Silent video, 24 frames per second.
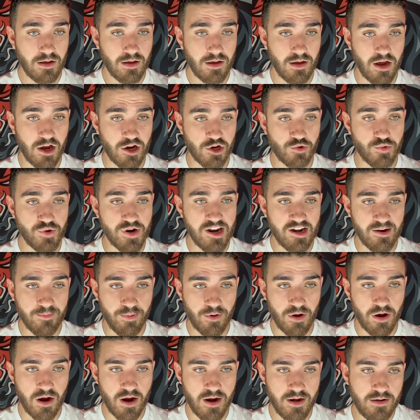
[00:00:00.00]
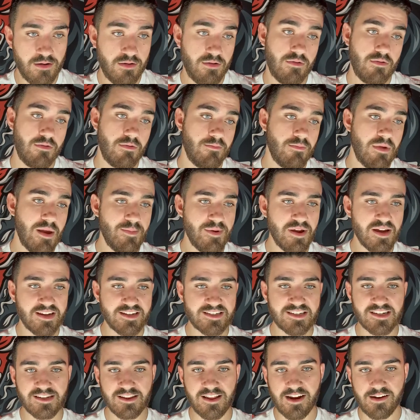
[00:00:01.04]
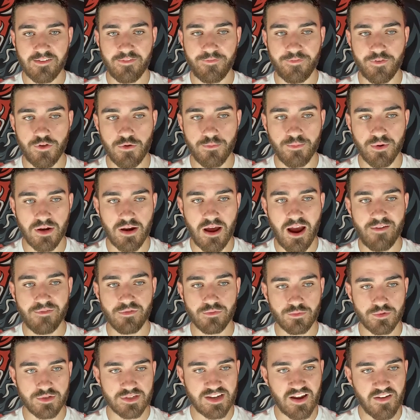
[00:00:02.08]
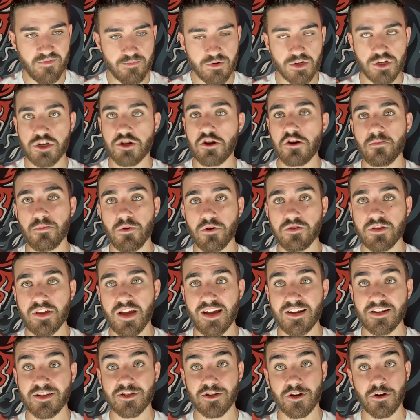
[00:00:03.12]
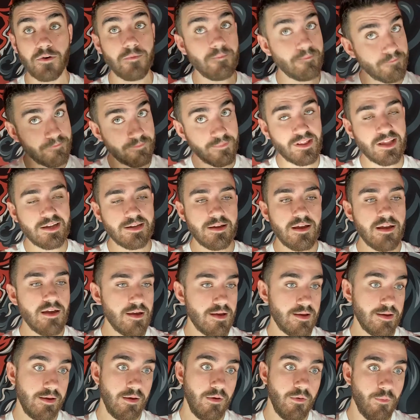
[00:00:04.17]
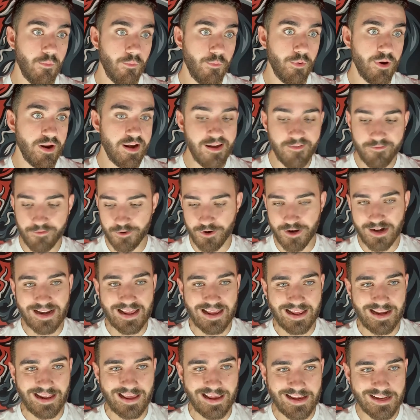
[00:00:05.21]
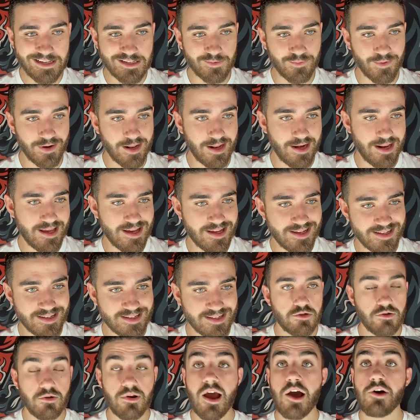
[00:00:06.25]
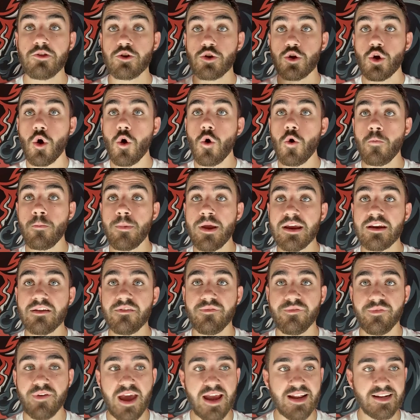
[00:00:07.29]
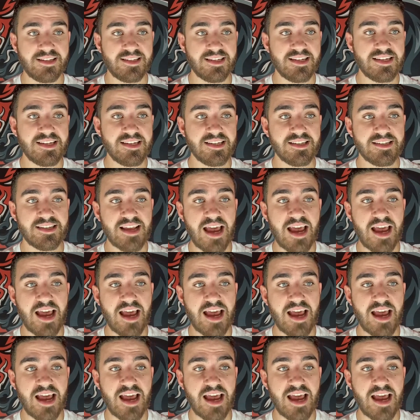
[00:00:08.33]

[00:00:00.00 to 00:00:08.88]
agreed upon. Maybe a select few, but everyone was giving me shit about that. So whatever, it is what it is. So now the co-main event is